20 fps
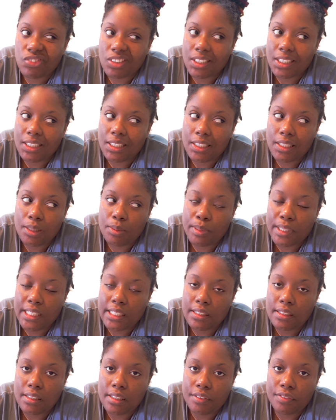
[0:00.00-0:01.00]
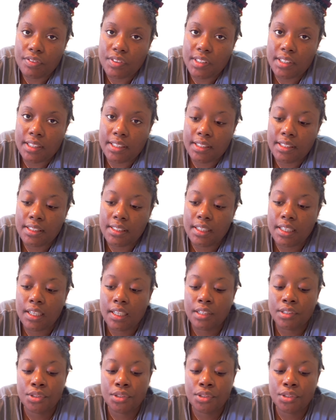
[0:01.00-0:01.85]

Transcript: a little bit of stuff done today.